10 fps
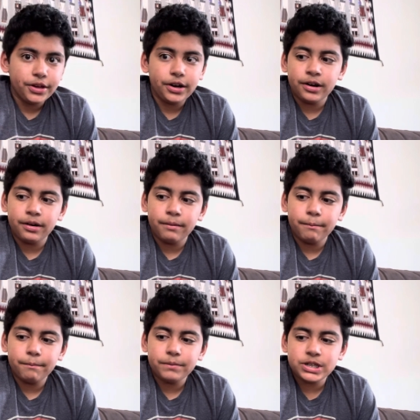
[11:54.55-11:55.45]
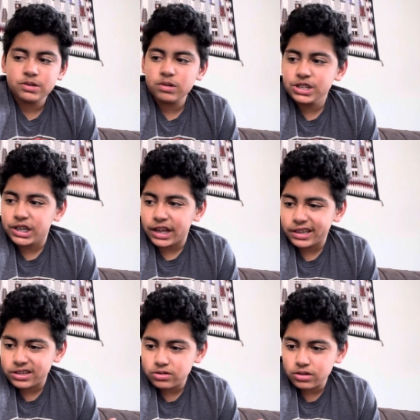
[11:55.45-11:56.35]
Um, it's what I
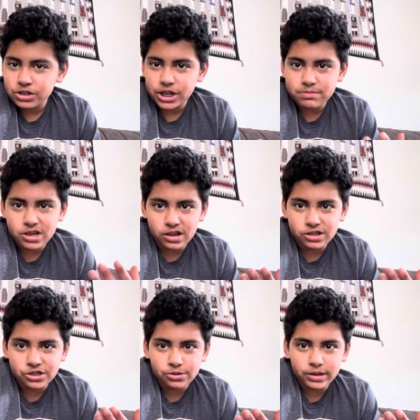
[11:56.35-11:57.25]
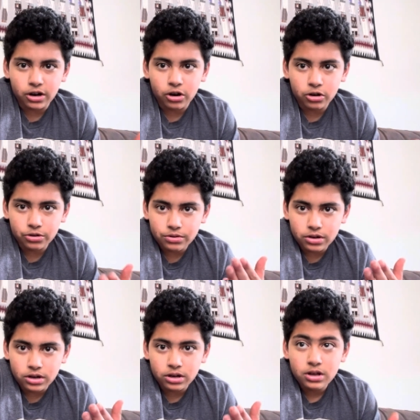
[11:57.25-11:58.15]
think is James Gunn is doing a hard
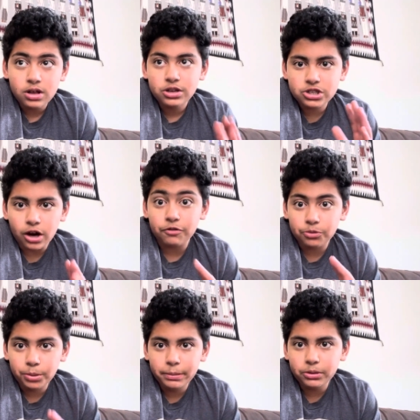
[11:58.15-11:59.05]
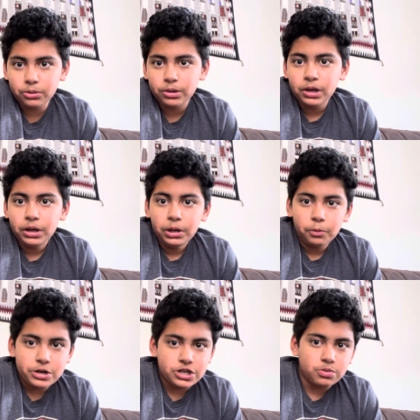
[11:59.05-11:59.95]
uh, soft reboot
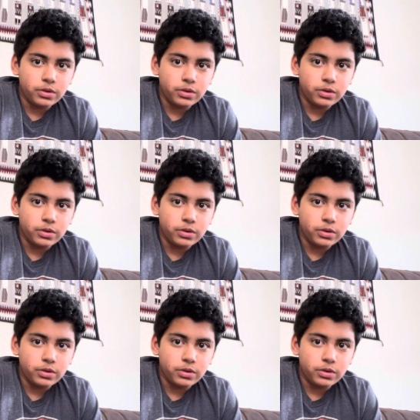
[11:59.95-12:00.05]
which is